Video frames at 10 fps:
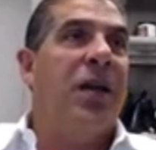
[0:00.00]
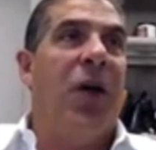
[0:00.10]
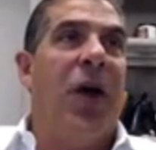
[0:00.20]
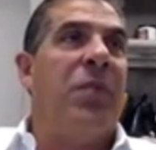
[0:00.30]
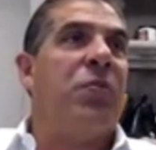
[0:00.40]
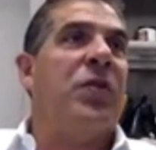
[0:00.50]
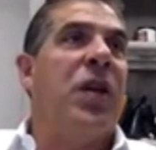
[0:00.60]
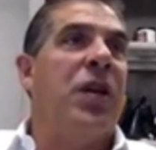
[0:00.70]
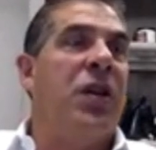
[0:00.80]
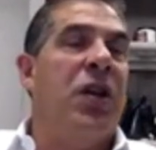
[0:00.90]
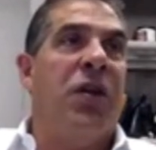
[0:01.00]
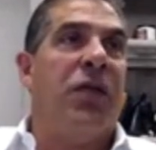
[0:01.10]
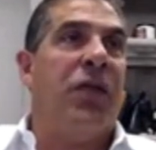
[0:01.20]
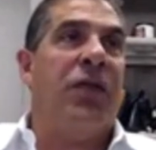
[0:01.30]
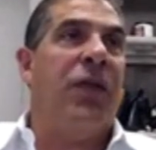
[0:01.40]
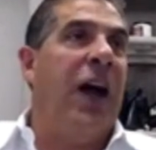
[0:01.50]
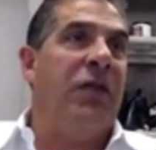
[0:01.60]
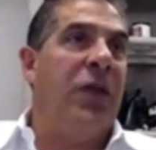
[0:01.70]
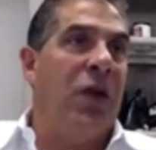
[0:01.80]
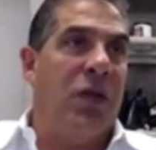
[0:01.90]
8% a year for
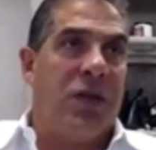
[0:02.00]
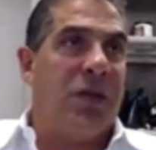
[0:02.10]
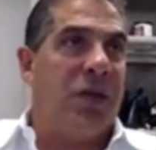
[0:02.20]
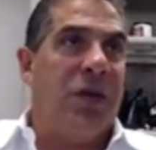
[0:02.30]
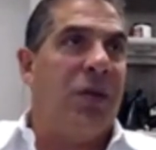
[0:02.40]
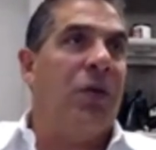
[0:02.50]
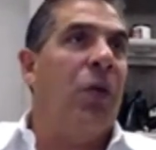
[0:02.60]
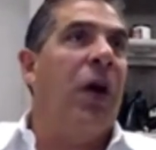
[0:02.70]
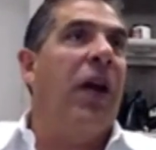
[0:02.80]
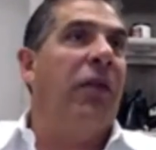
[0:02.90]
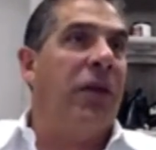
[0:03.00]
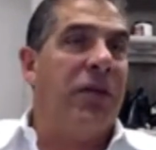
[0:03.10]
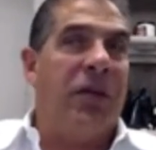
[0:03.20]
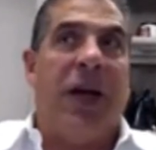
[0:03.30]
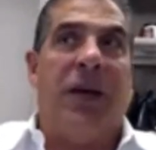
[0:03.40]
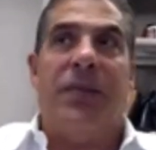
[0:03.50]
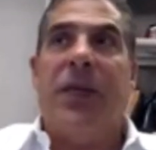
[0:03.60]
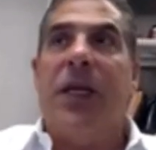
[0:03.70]
5 years, whatever, right?